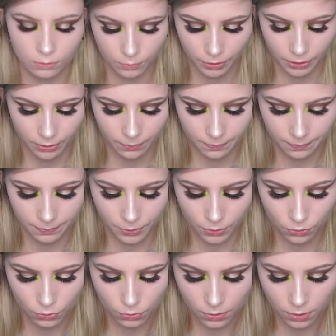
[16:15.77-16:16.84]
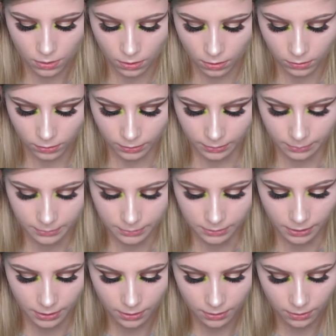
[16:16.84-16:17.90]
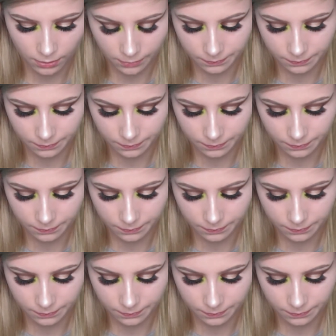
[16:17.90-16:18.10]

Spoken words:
we're going to do our lipstick.